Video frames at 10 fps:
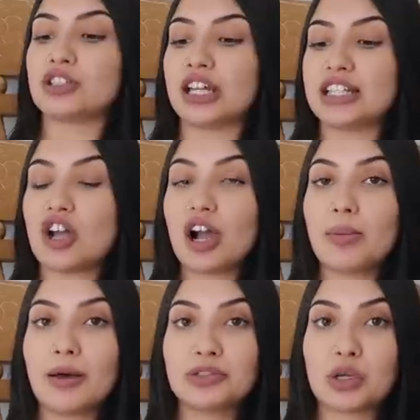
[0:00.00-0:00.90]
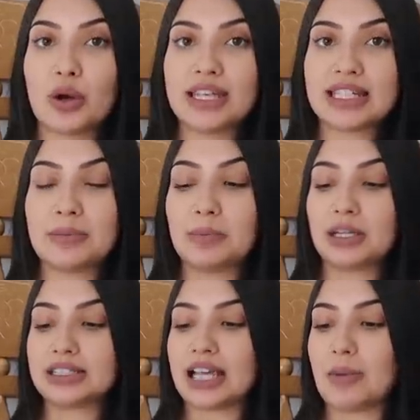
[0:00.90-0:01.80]
So let's talk about toys and
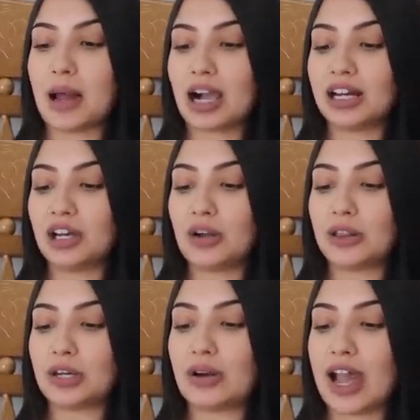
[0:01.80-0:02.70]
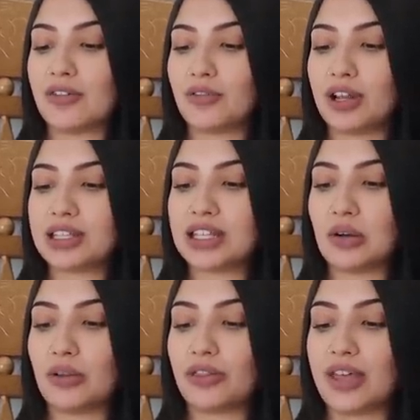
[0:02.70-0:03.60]
books. I'm not going to go through every
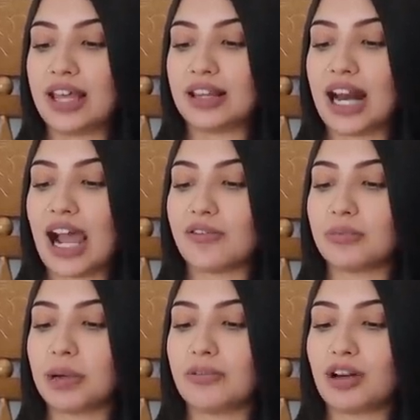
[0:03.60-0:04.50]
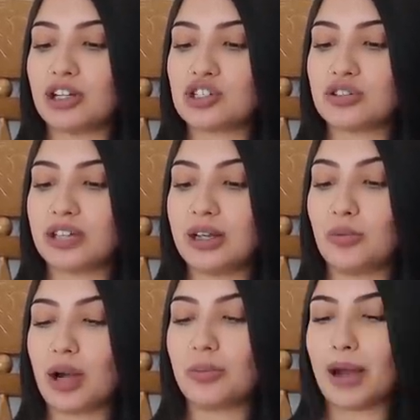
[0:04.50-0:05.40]
single thing that I have on my registry
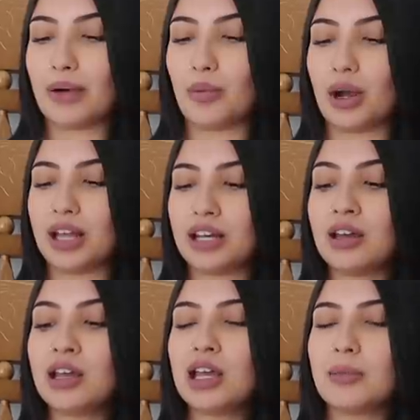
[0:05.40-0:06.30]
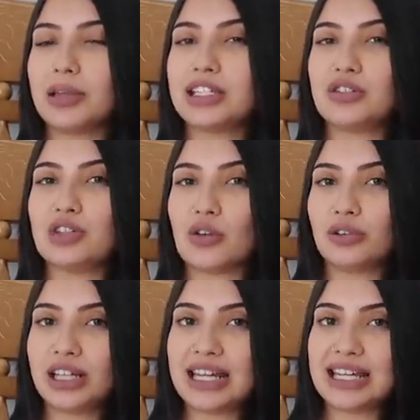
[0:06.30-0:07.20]
one by one because you don't
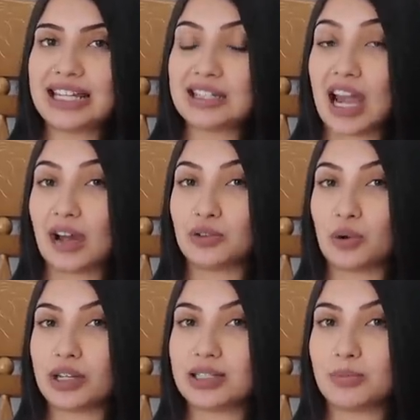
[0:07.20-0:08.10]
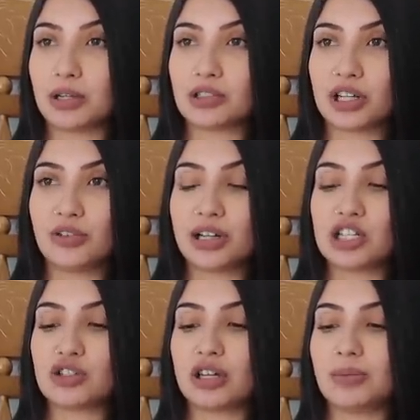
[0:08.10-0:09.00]
really need to have toys and books on your
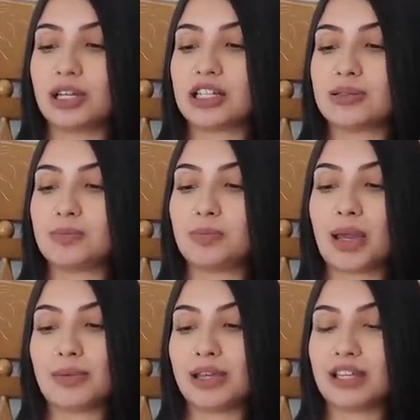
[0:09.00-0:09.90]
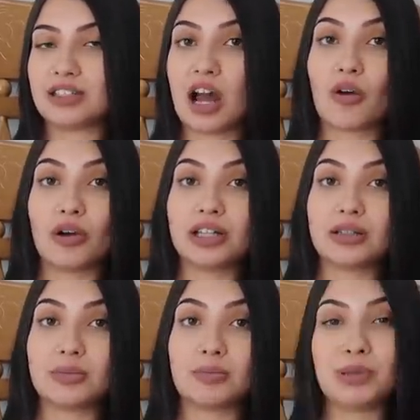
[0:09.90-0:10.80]
registry because baby is not going
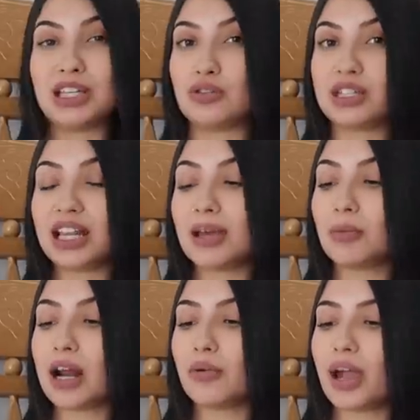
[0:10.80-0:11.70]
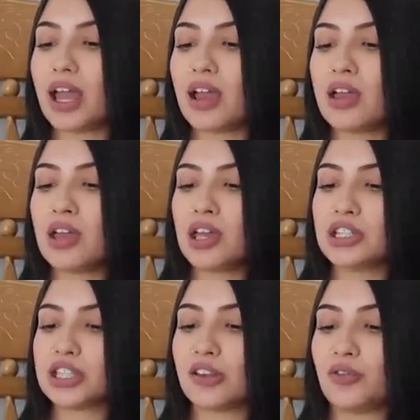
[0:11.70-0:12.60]
to be using them right away.
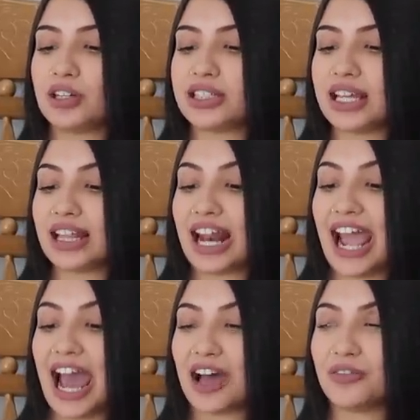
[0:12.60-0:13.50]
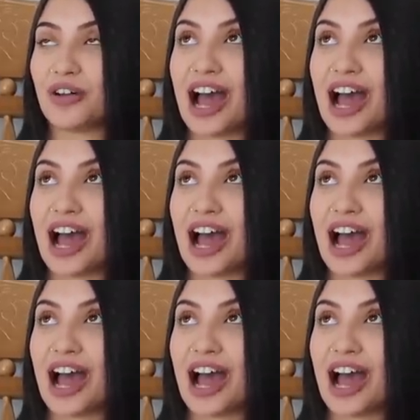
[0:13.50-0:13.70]
So the first thing that I have